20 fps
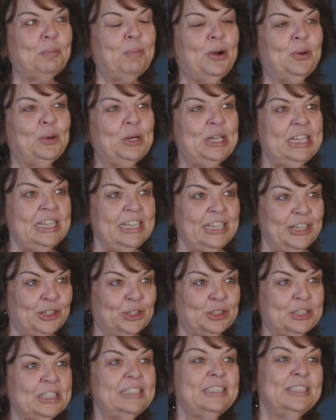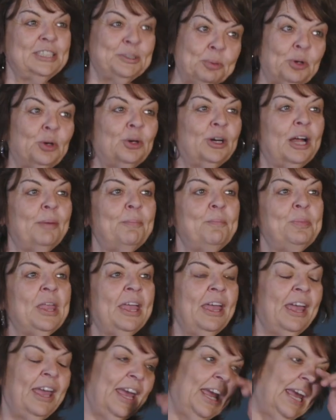about a year to this program,
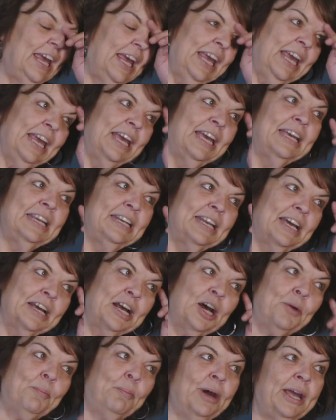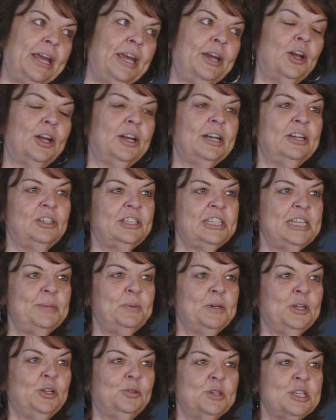and my
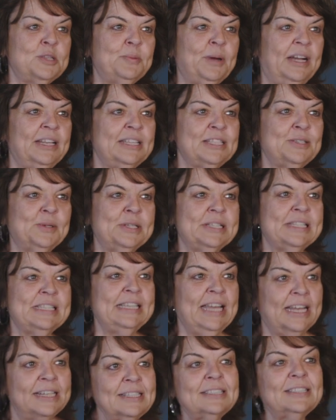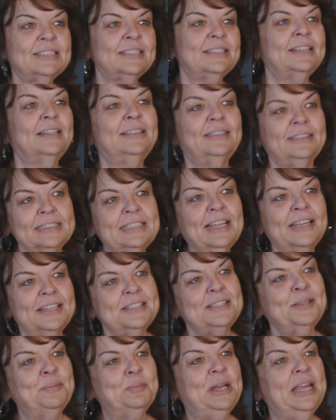typical response was, yes, I'll
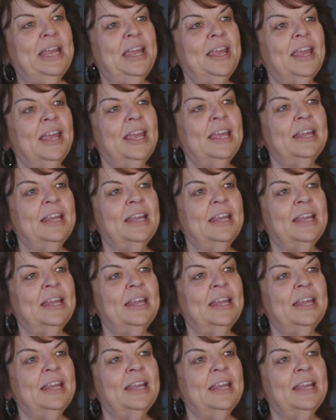attend someday.